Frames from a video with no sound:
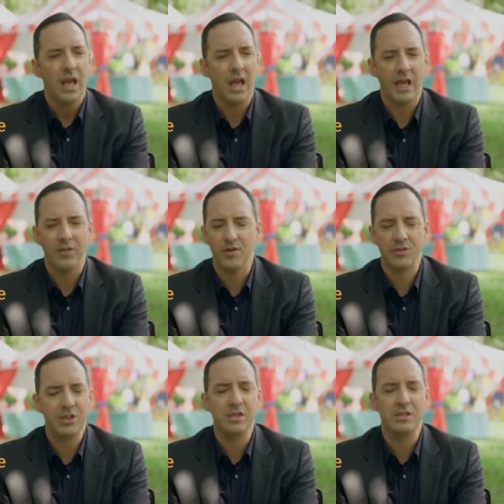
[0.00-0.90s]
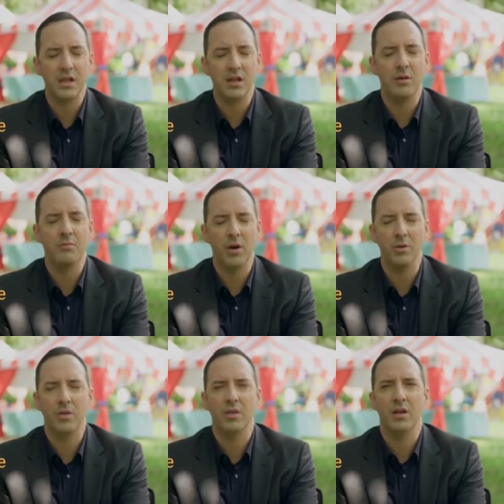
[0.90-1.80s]
And they're just
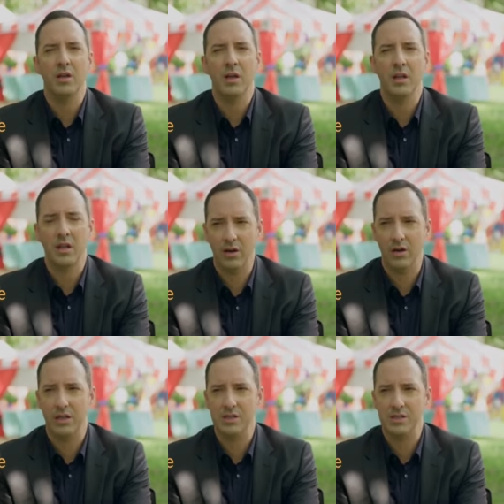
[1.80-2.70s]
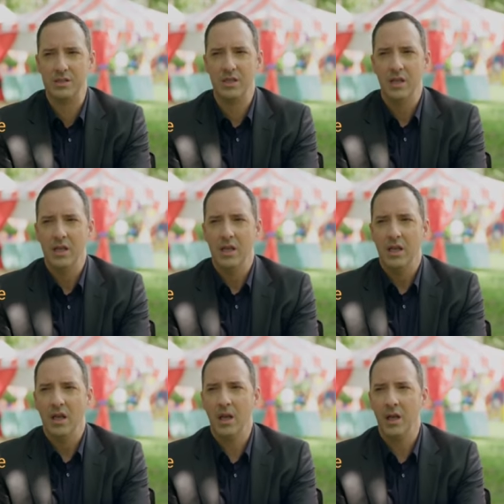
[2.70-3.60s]
both hilarious.
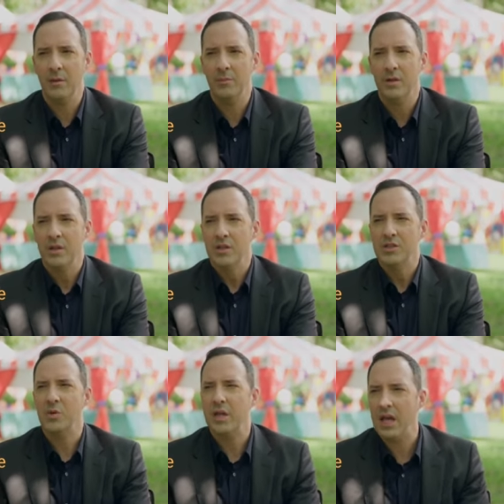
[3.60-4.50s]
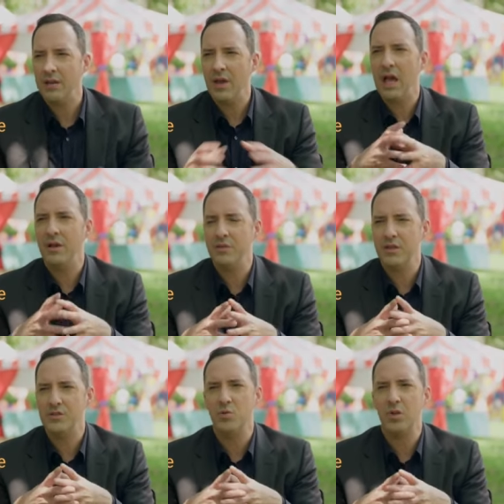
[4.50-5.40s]
So we kind of have
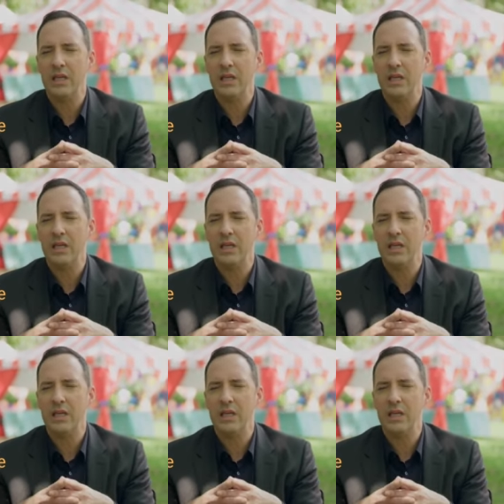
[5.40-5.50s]
this real